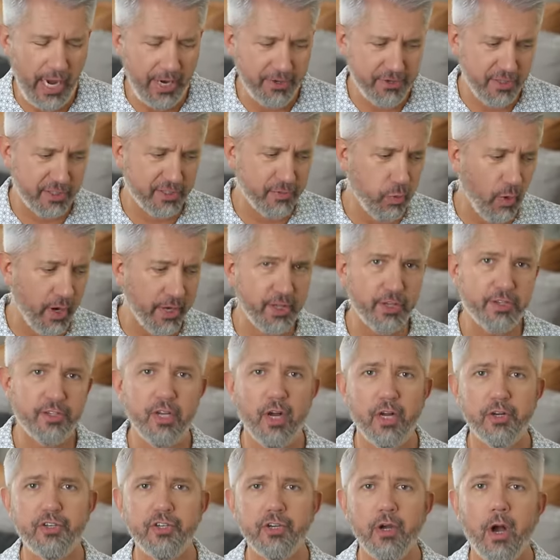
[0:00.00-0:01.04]
I just wanted to
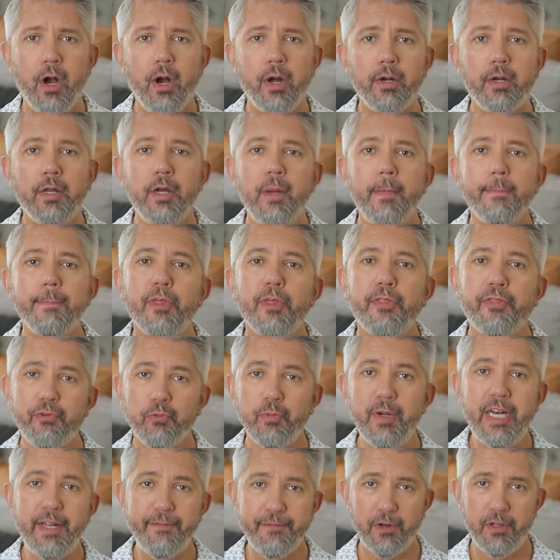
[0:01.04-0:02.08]
touch on
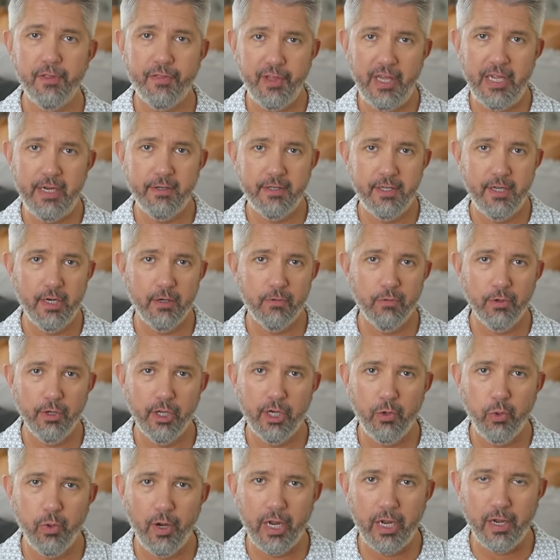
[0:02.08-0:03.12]
three different things here really
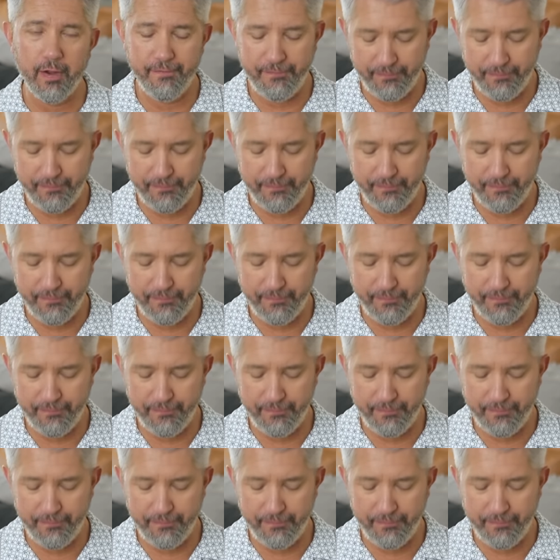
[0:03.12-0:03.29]
quick.